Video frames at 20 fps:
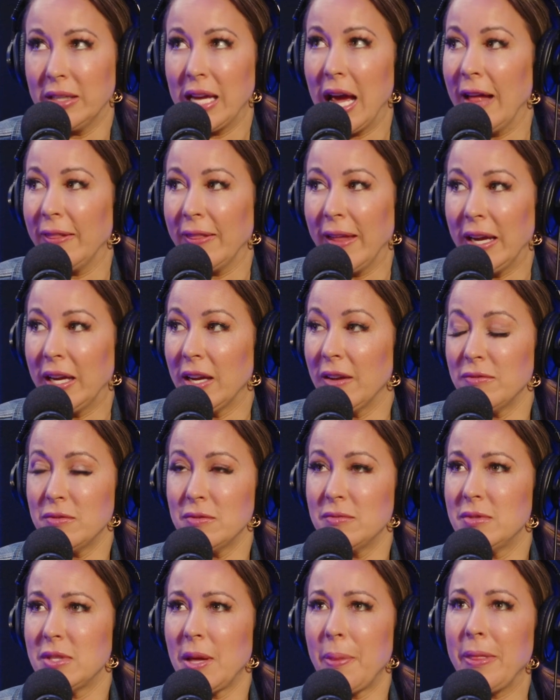Yeah. Like
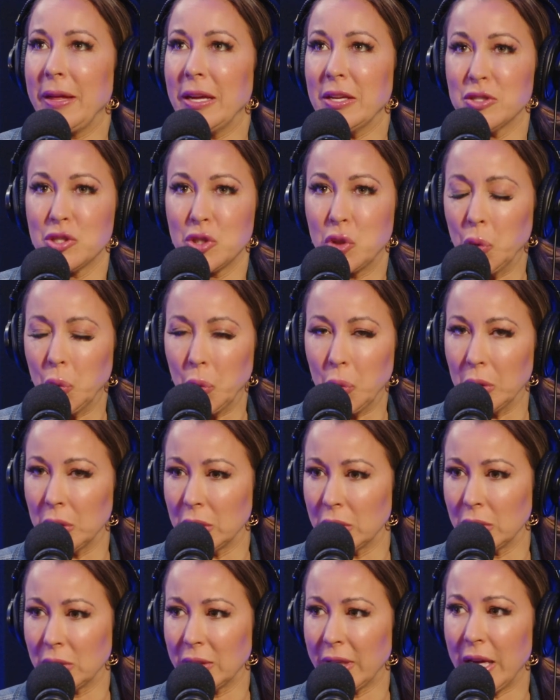if something at
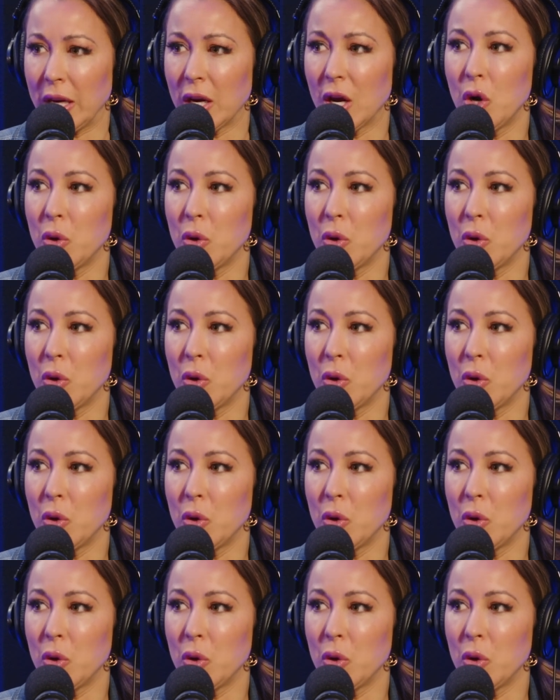school or like,